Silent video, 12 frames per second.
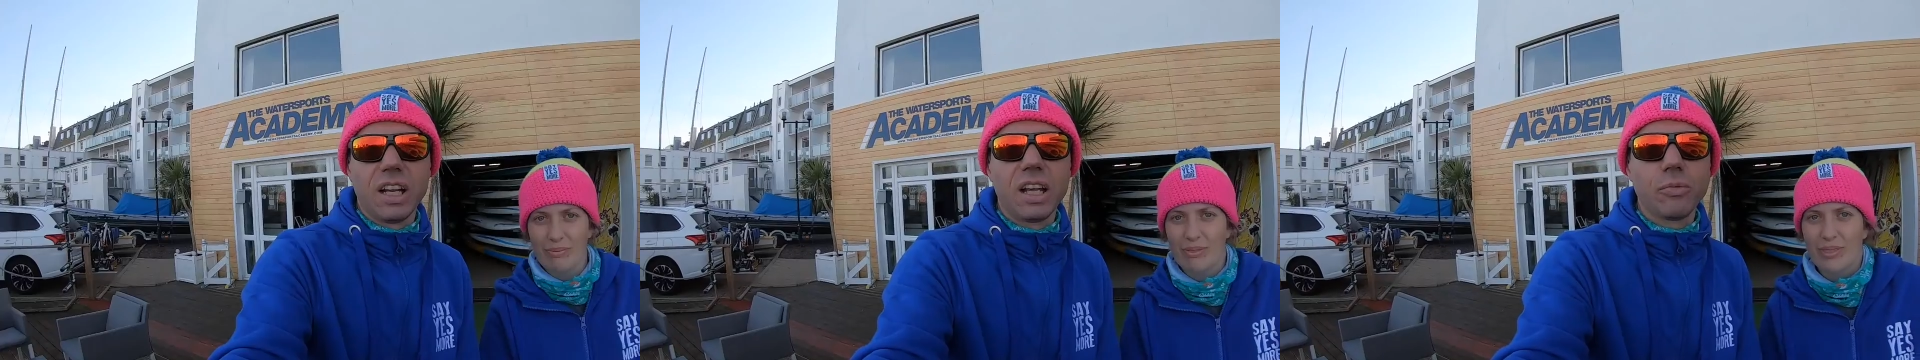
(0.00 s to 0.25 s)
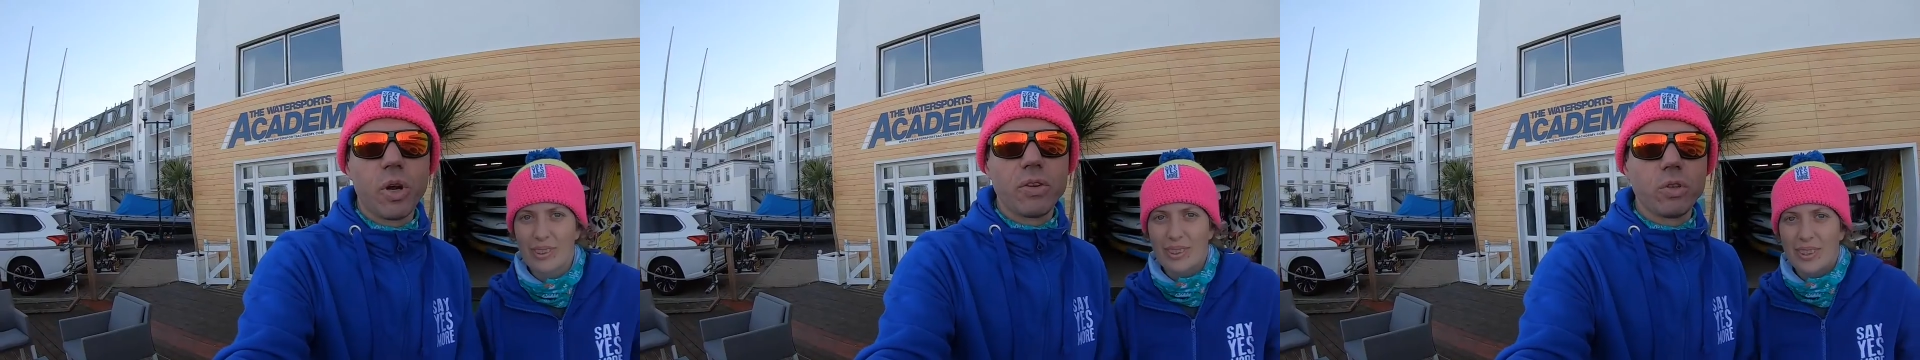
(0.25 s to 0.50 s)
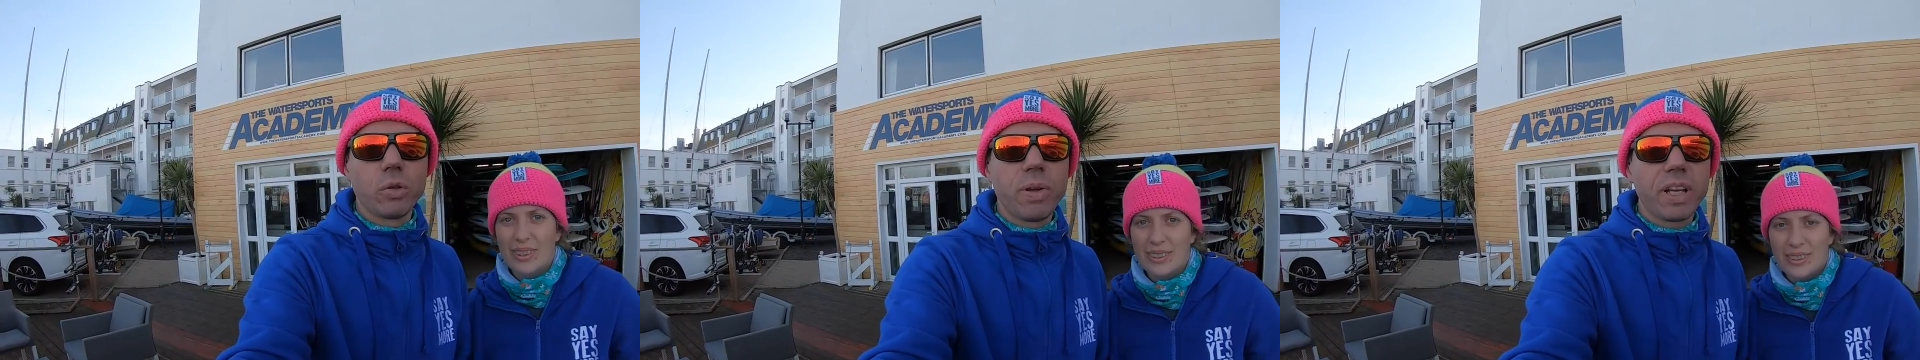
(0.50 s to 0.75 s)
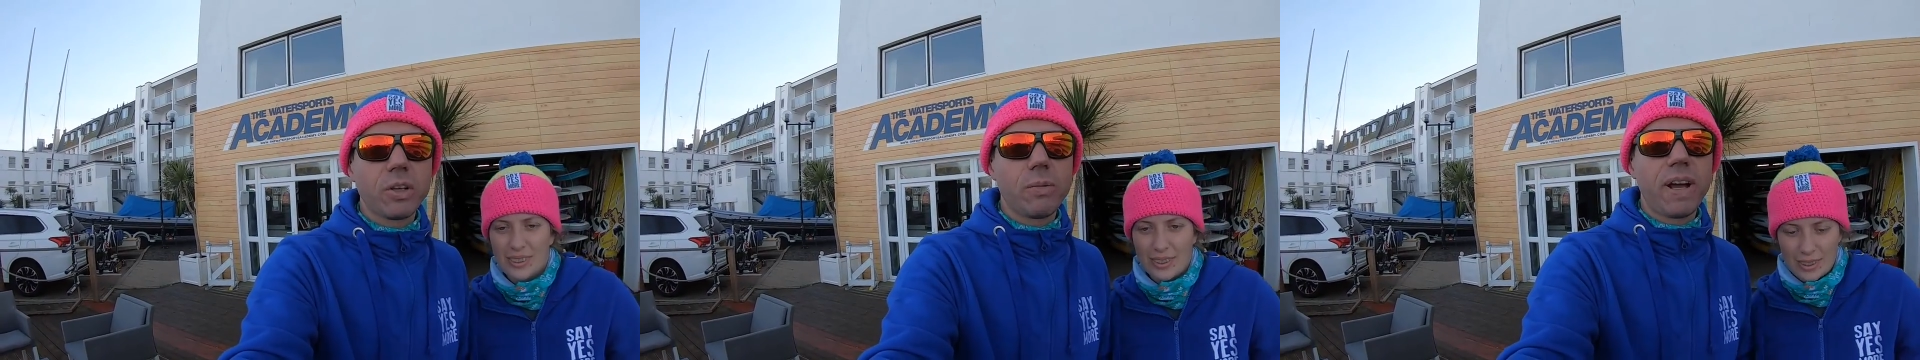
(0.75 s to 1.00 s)
Speaker 1: Excellent. We've just
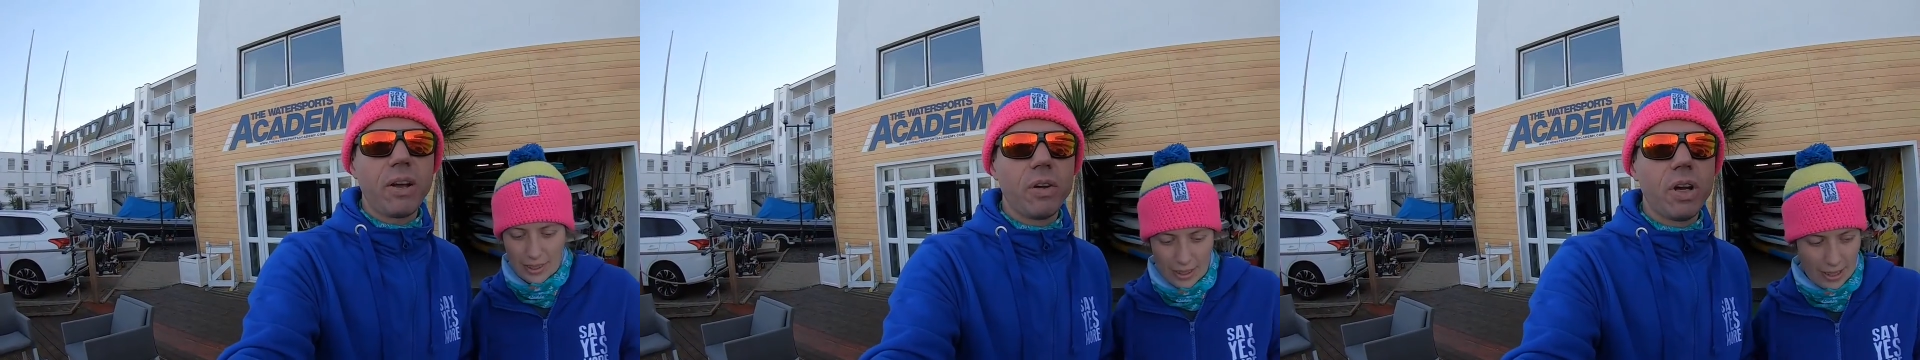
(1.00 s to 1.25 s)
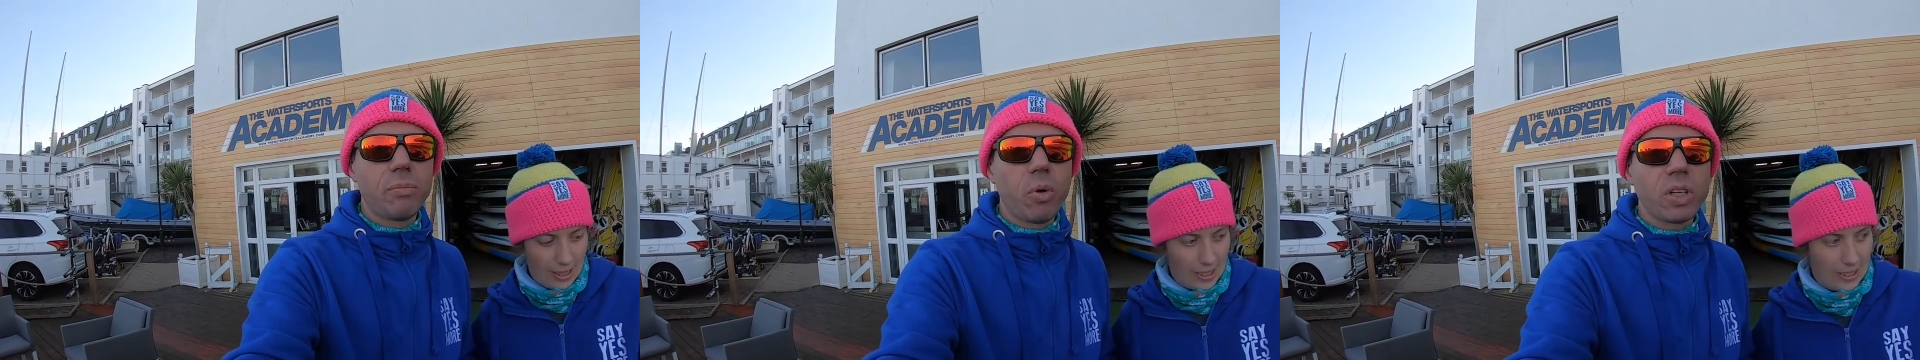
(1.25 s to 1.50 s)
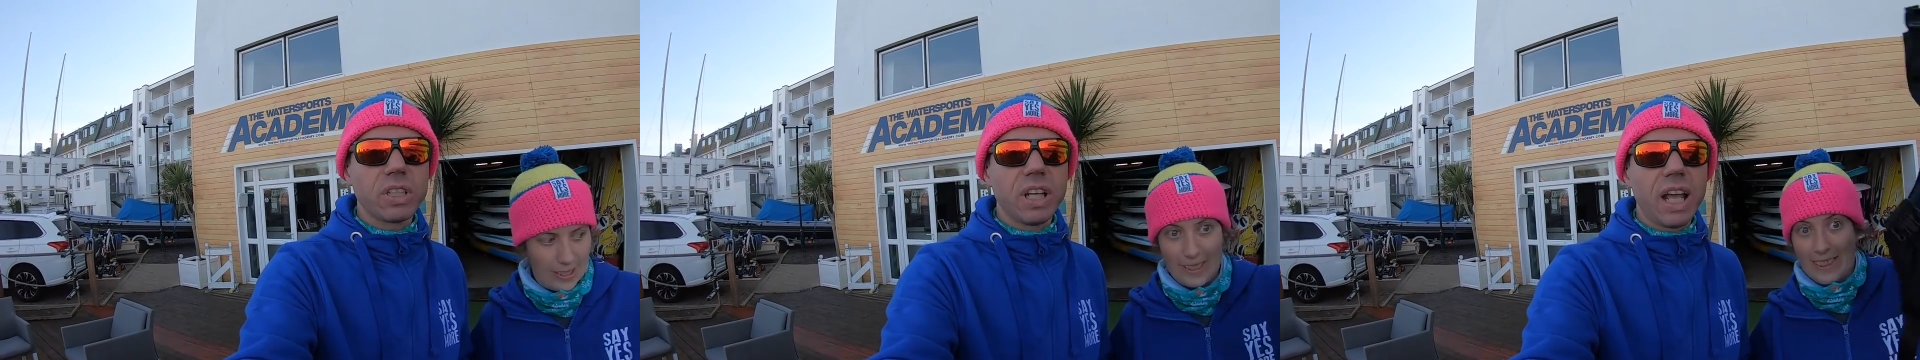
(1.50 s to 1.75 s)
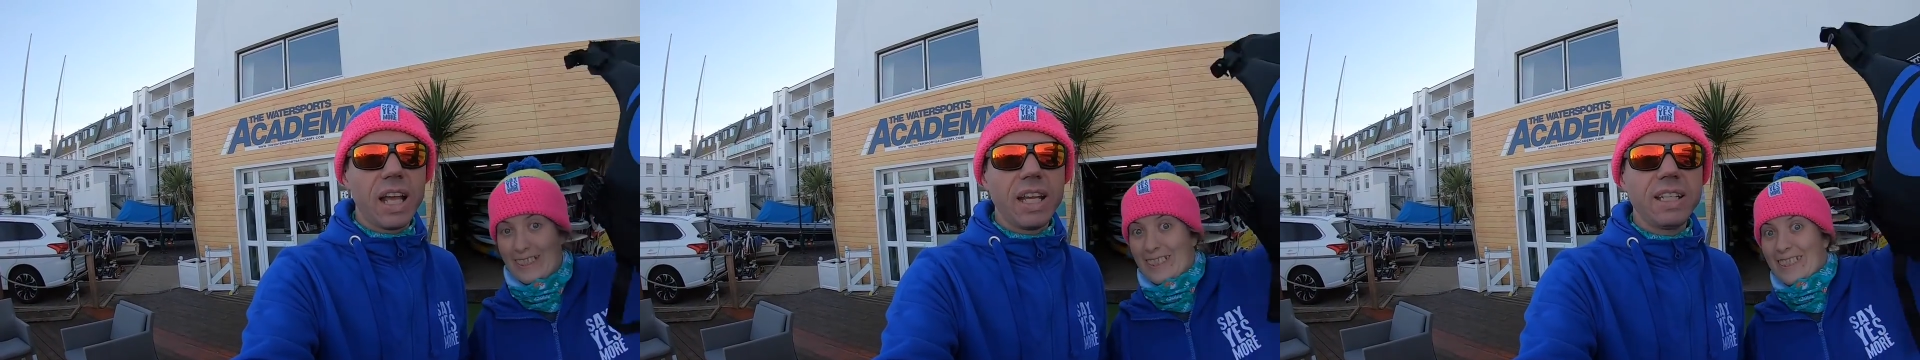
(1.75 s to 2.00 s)
picked up our uh, buoyancy
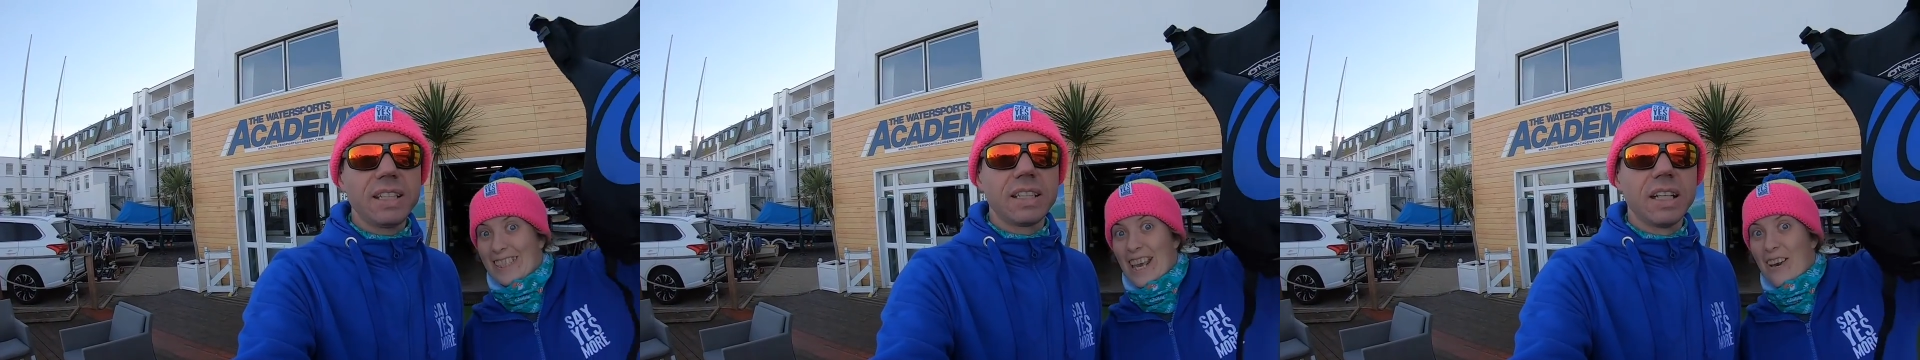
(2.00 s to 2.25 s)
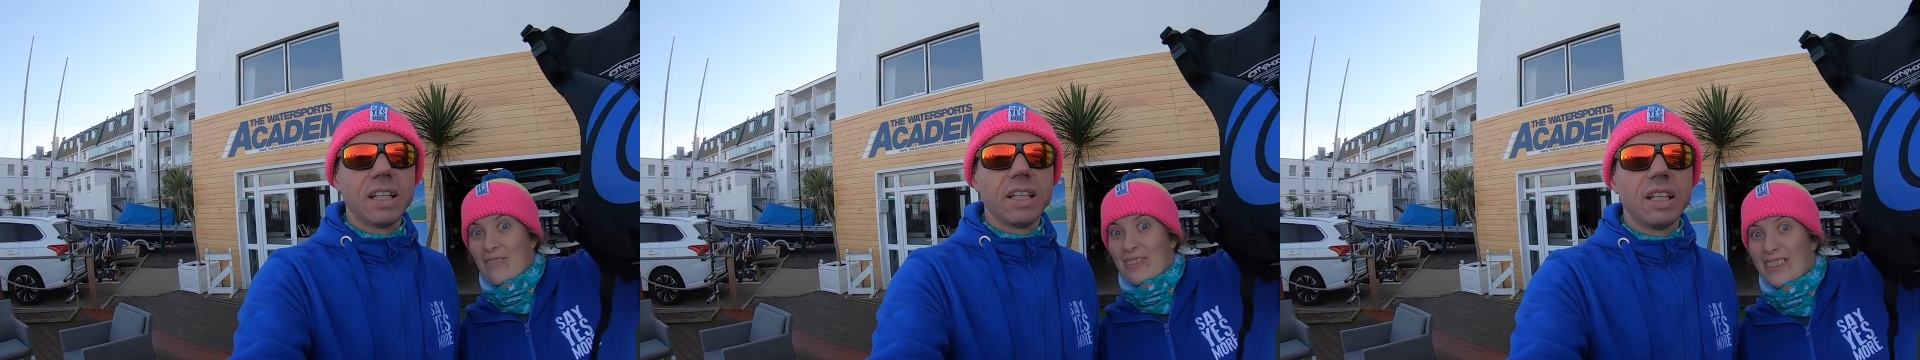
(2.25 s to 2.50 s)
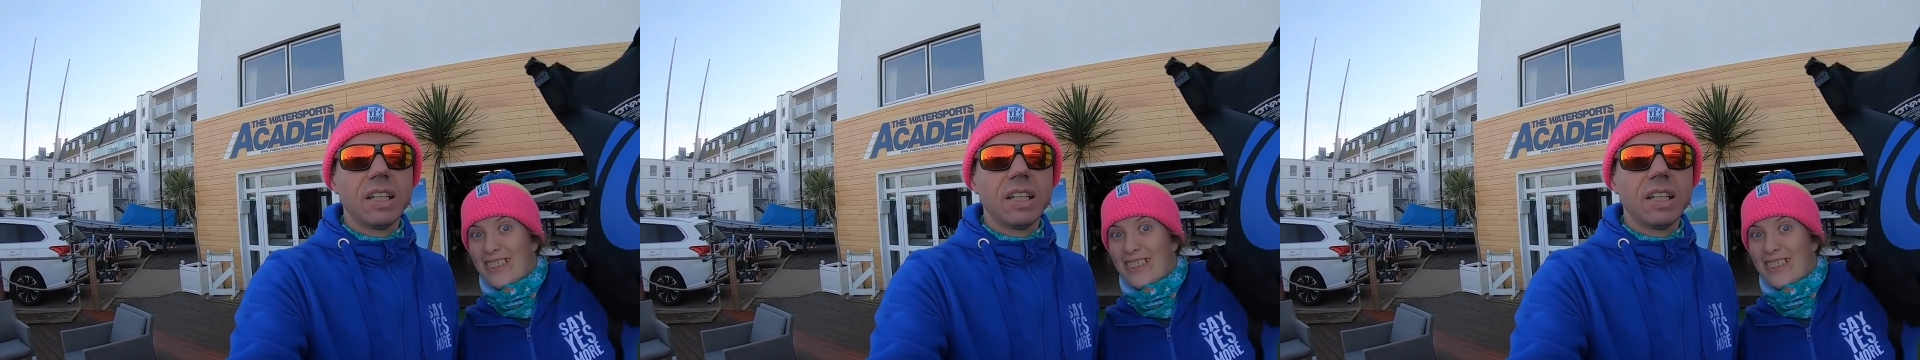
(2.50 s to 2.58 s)
aids. Yep.